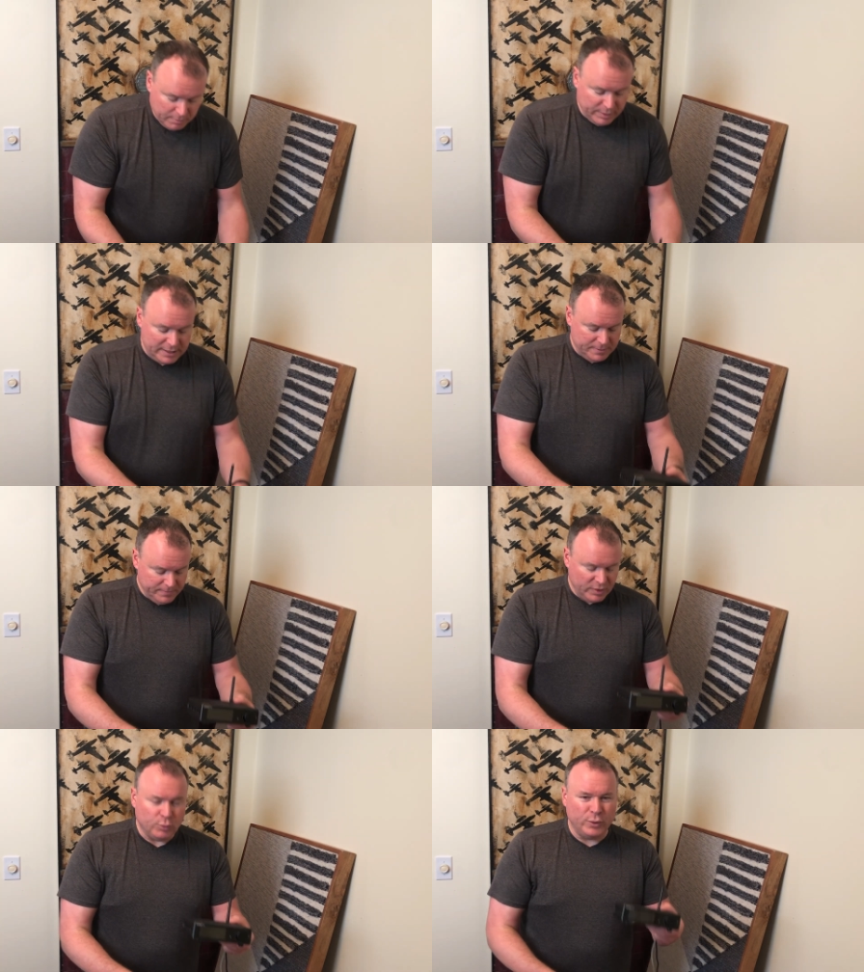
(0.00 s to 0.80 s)
but
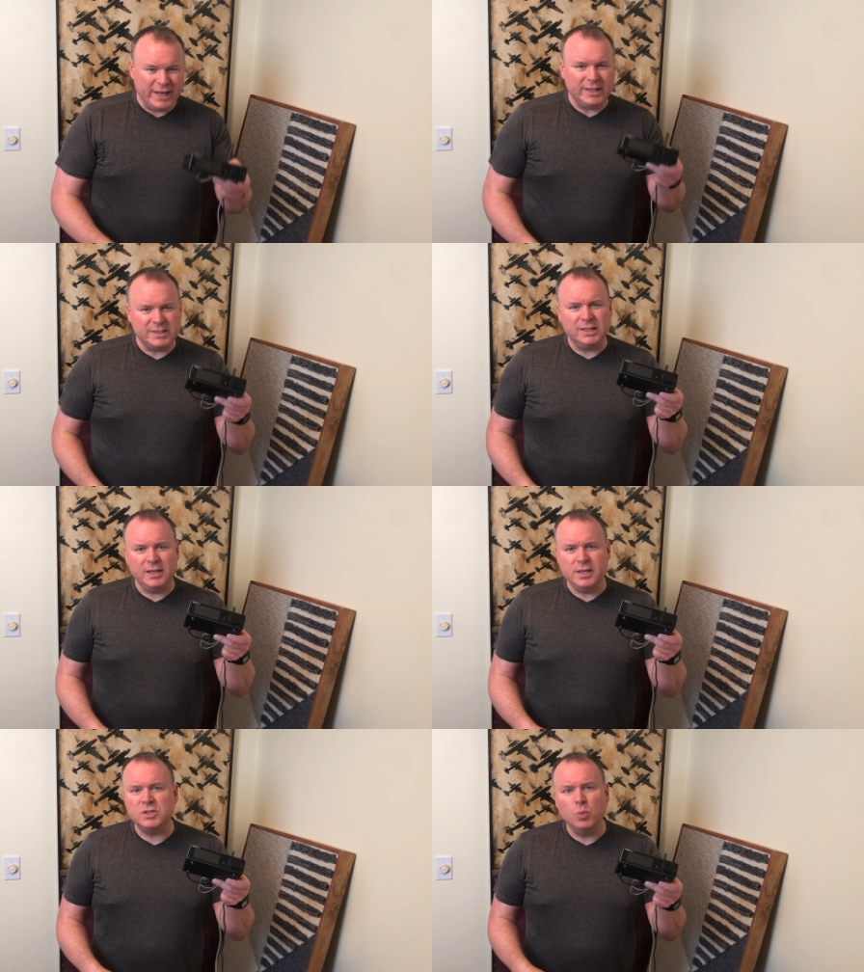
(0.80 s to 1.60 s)

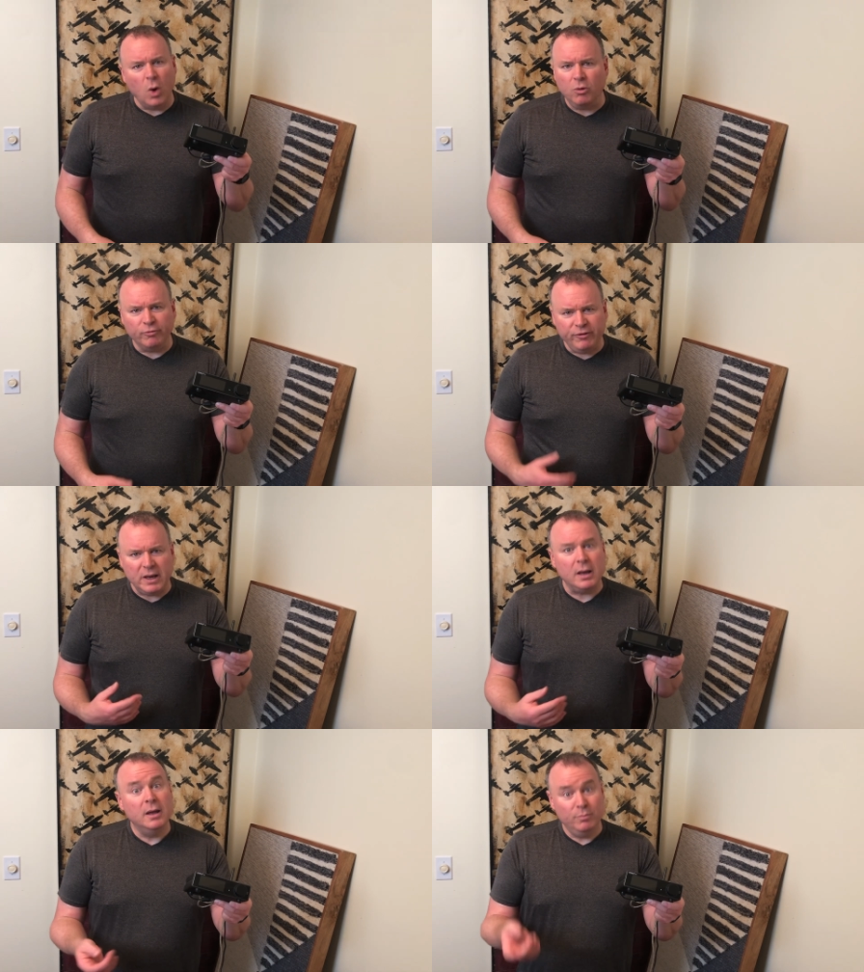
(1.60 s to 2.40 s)
realistically, this won't
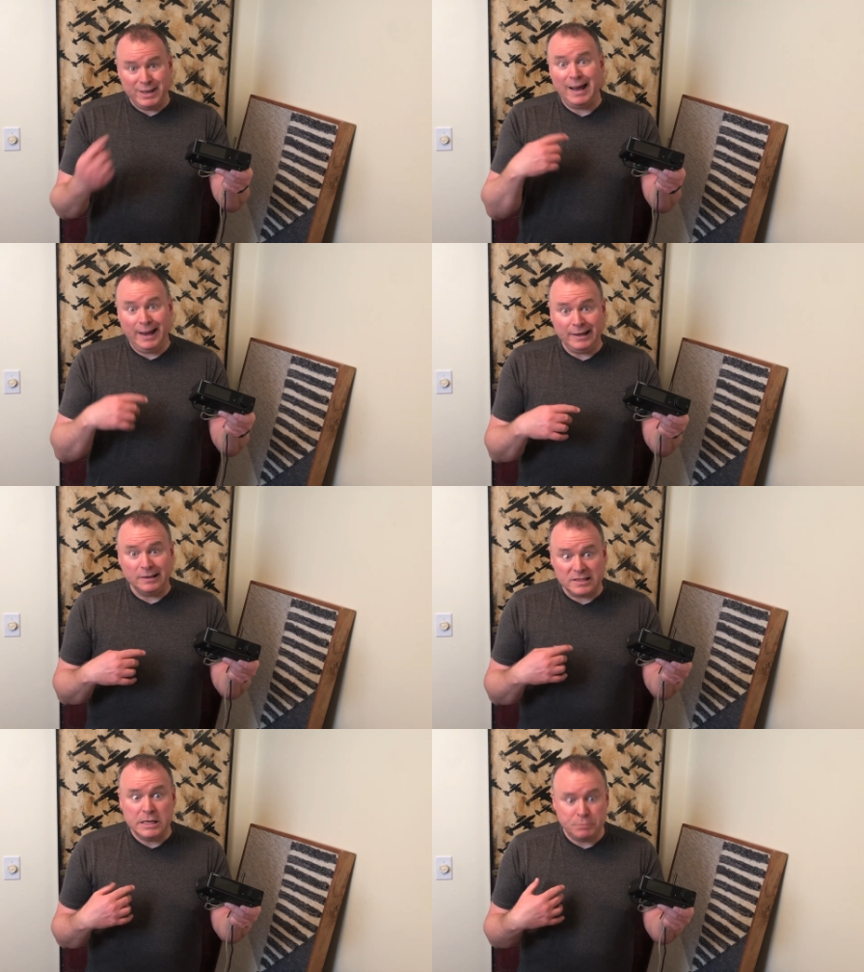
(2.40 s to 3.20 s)
fit behind
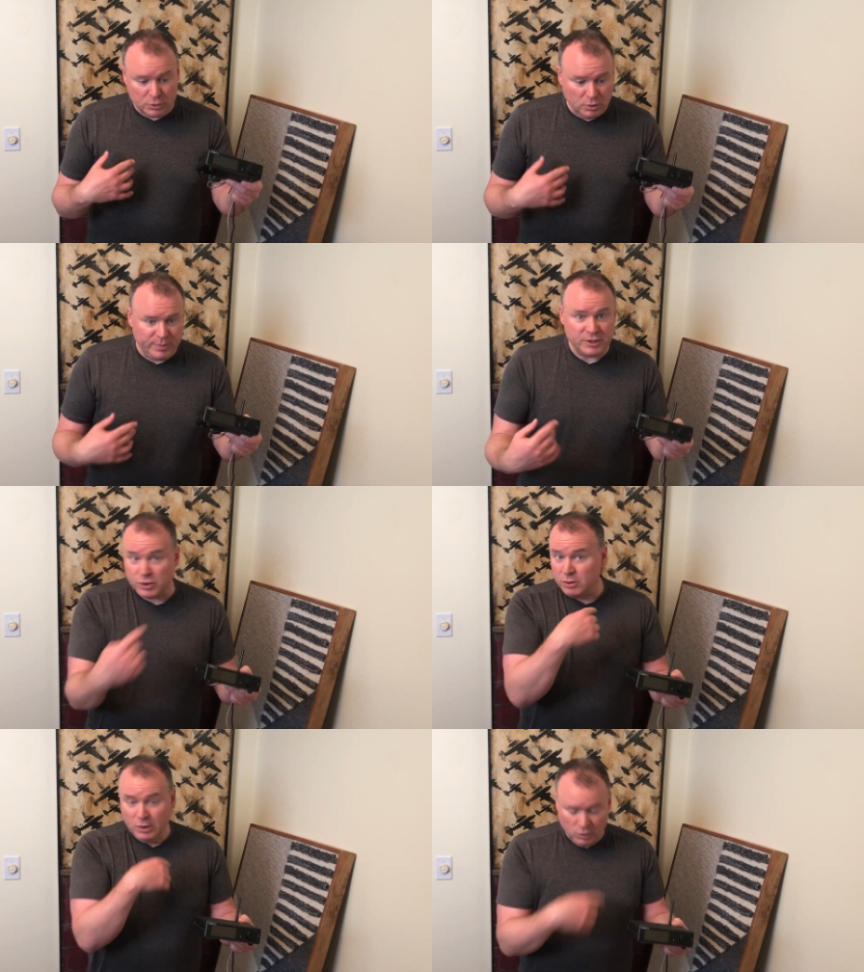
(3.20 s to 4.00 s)
a typical
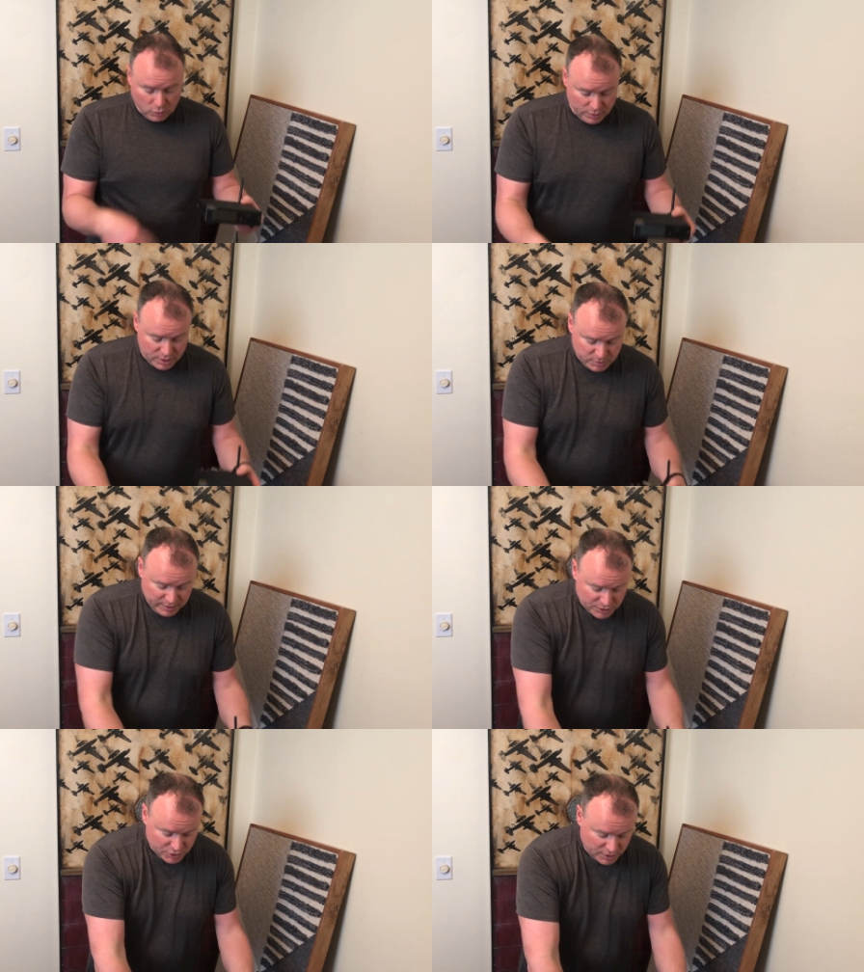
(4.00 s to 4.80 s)
picture or this
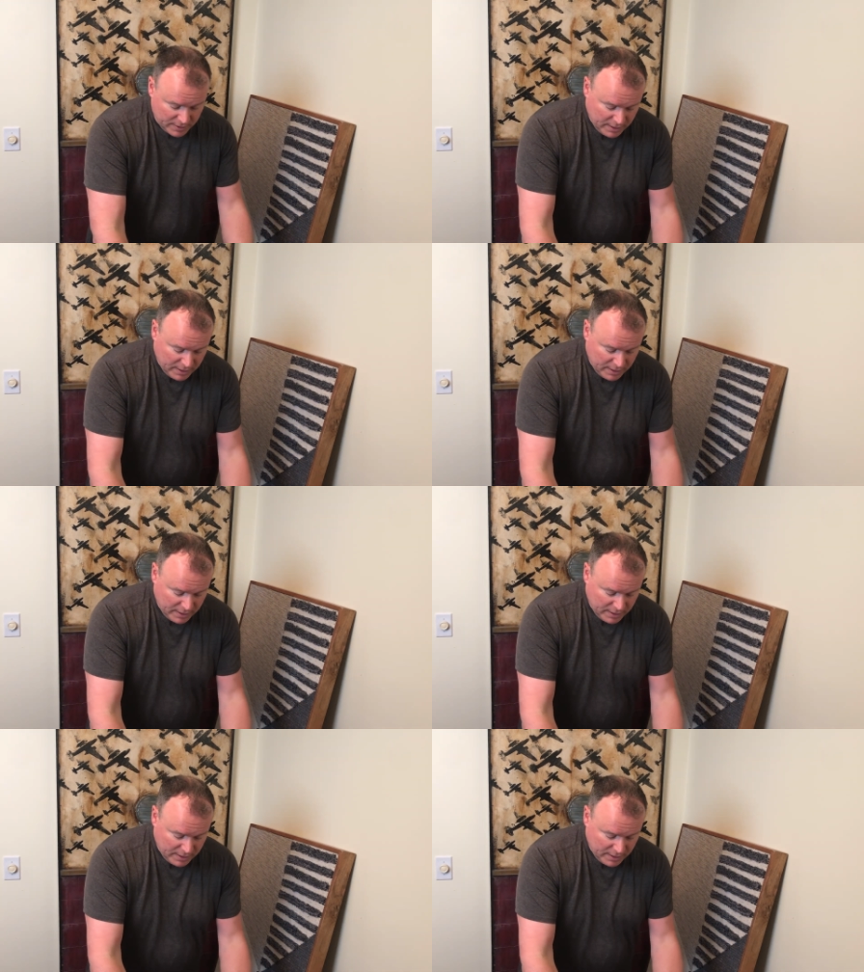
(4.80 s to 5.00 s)
picture.